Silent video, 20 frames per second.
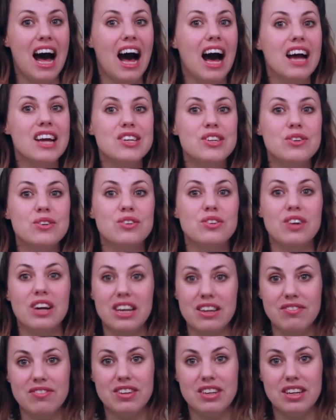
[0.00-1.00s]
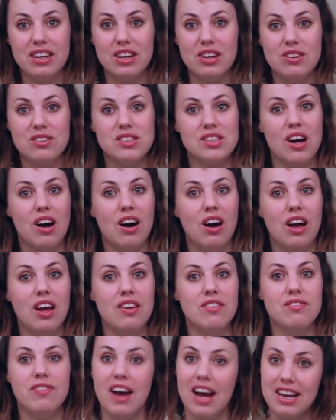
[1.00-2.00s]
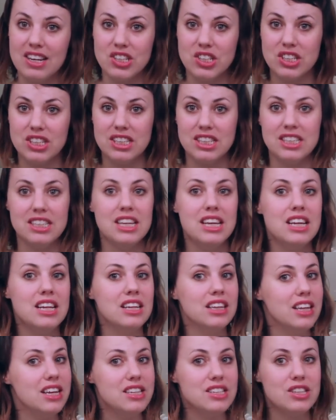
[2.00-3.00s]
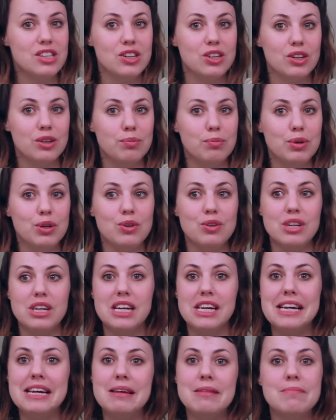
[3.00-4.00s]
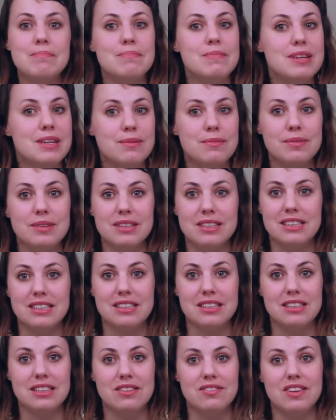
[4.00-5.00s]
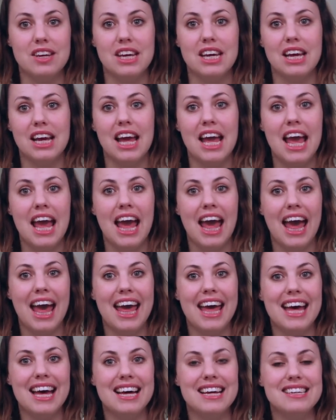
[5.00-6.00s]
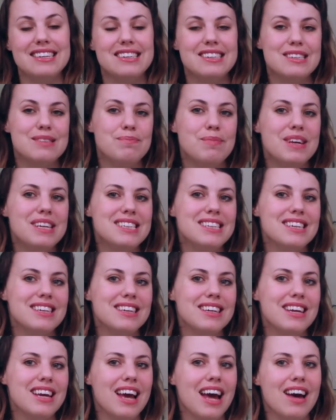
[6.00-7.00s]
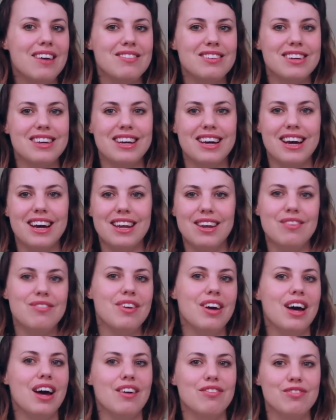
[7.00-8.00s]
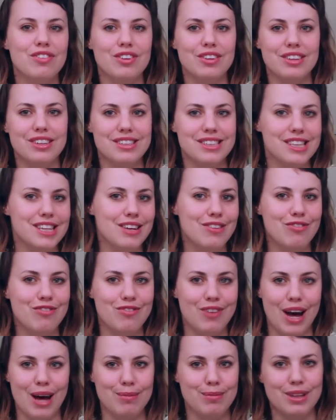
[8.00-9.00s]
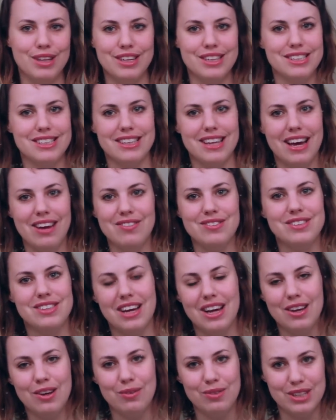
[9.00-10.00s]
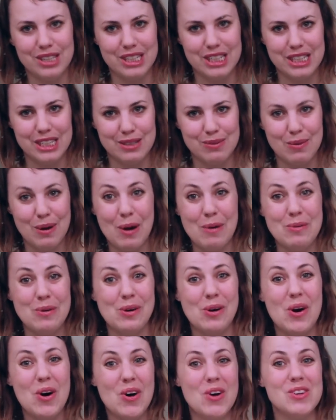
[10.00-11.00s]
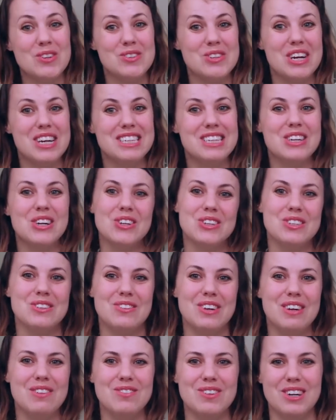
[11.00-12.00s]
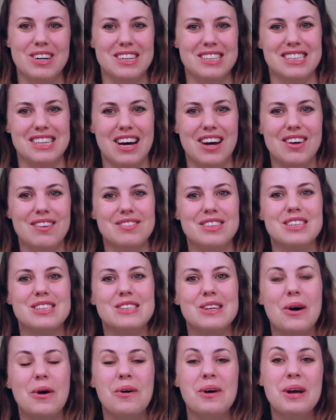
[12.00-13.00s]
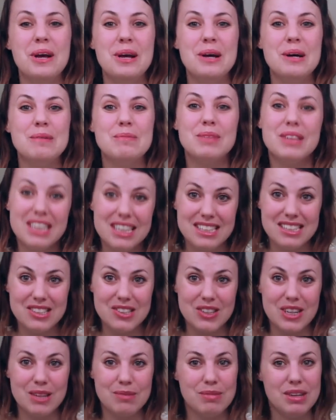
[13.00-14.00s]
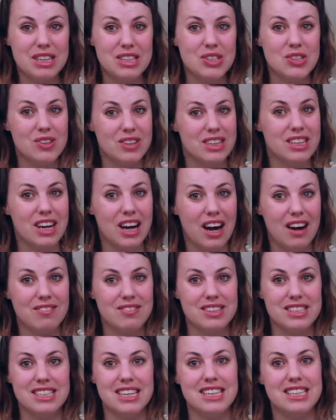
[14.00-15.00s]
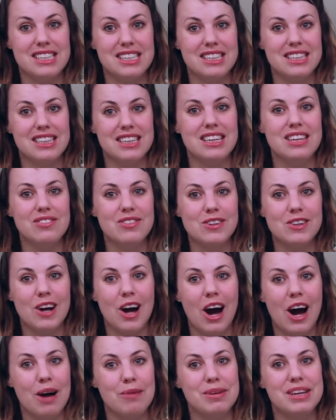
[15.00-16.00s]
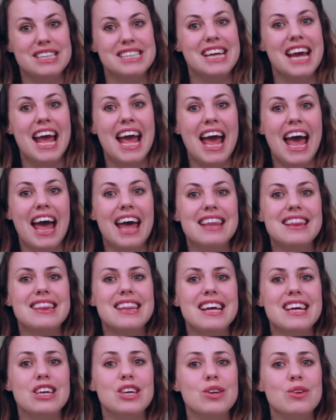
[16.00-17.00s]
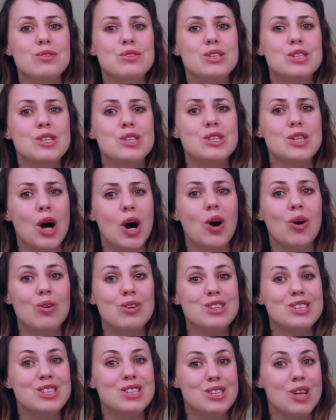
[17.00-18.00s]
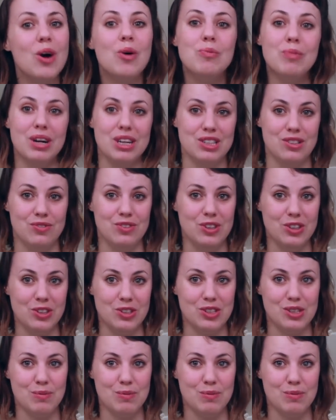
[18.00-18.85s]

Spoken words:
I do great videos on fashion, lazy girl beauty, minimalist living, and just basically having a kind of effortlessly fabulous lifestyle, which is what we're all trying to cultivate for ourselves. So please join me, join the conversation, leave your comment, and thank you so, so much for your